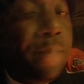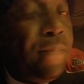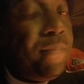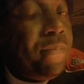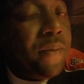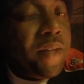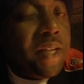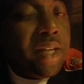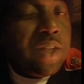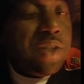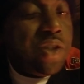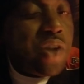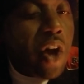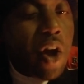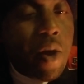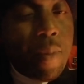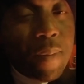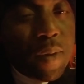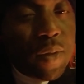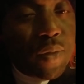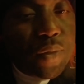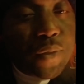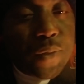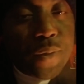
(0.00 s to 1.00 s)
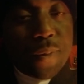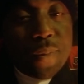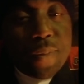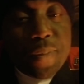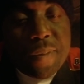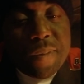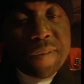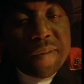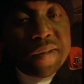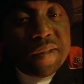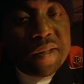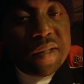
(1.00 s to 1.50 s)
Because you're almost
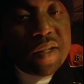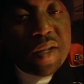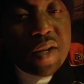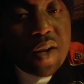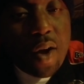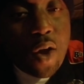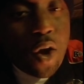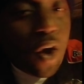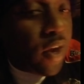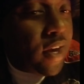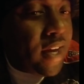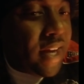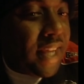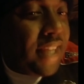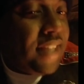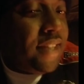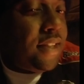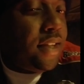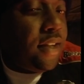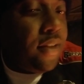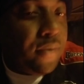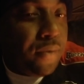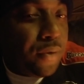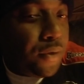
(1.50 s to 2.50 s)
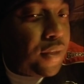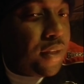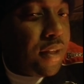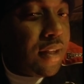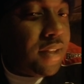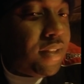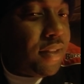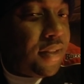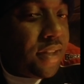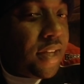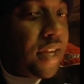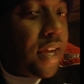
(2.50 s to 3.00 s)
auditioning for
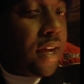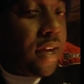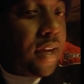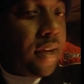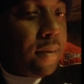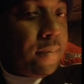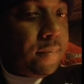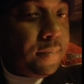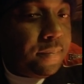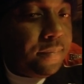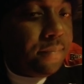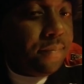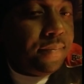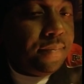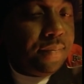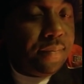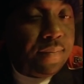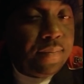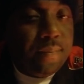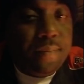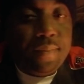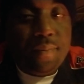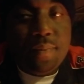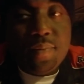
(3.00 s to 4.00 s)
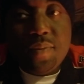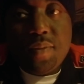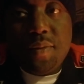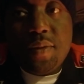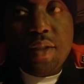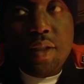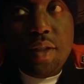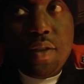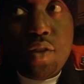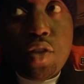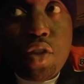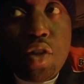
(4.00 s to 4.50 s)
another job.
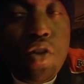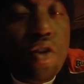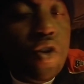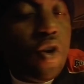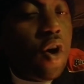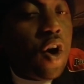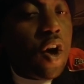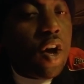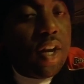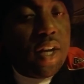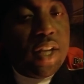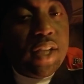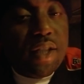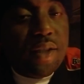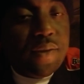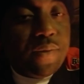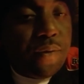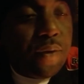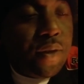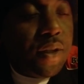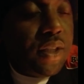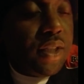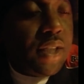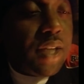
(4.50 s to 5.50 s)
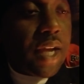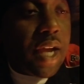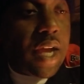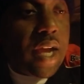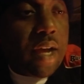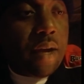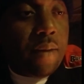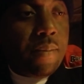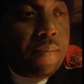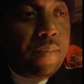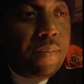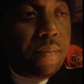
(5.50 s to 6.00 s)
So you're going to audition for a
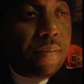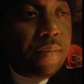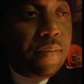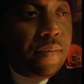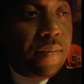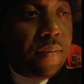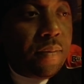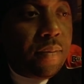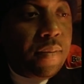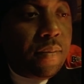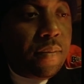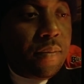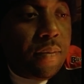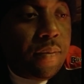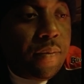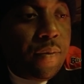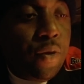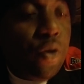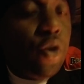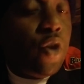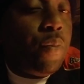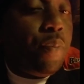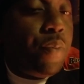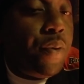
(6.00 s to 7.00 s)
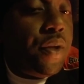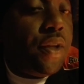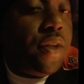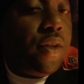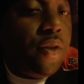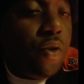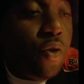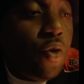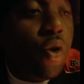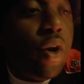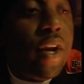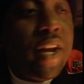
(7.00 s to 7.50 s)
job. You're going to put
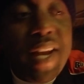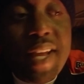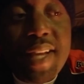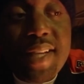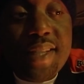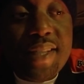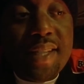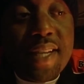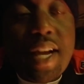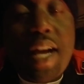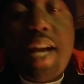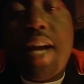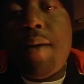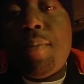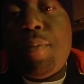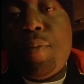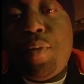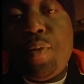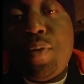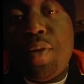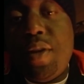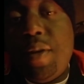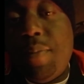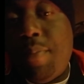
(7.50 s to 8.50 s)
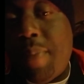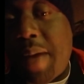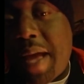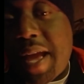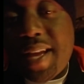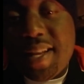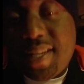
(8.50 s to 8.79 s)
your next job on the back of